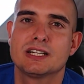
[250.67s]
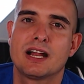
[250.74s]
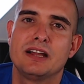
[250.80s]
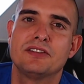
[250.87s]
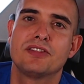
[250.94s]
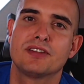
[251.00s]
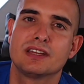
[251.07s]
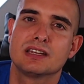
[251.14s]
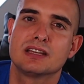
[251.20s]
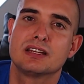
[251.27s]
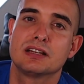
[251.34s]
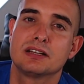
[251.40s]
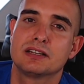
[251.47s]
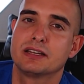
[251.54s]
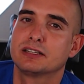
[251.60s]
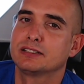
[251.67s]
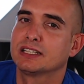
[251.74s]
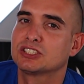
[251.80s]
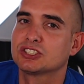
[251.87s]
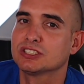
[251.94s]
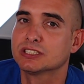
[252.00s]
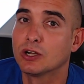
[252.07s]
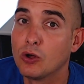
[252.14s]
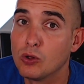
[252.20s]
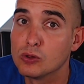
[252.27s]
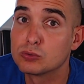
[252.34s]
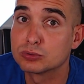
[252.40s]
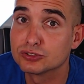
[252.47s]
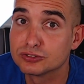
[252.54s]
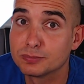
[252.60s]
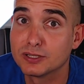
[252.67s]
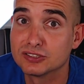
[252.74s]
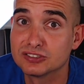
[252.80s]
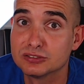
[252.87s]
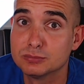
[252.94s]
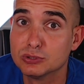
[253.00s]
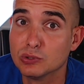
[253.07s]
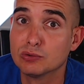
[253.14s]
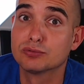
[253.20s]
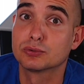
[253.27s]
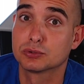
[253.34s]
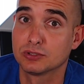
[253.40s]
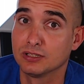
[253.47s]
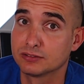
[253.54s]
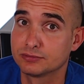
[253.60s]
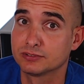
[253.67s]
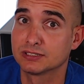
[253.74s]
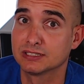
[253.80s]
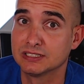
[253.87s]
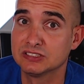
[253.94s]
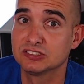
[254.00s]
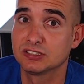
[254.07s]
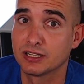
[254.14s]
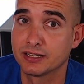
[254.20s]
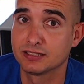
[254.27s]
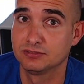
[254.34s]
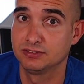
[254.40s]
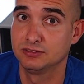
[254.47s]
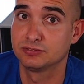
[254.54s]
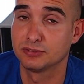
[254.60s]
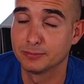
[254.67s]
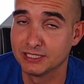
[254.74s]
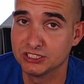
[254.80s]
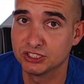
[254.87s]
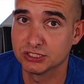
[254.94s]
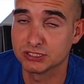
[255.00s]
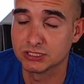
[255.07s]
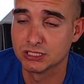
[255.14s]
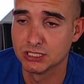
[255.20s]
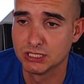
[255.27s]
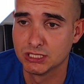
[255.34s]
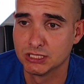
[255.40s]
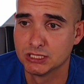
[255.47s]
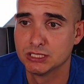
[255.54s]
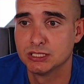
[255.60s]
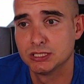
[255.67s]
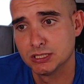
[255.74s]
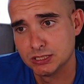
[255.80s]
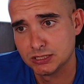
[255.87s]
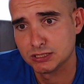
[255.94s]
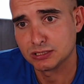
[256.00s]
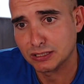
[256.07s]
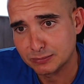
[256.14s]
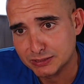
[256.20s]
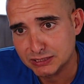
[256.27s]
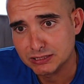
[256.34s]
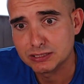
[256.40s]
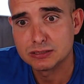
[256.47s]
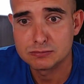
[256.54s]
I think they're actually all responsible for delivering this kind of information. I mean,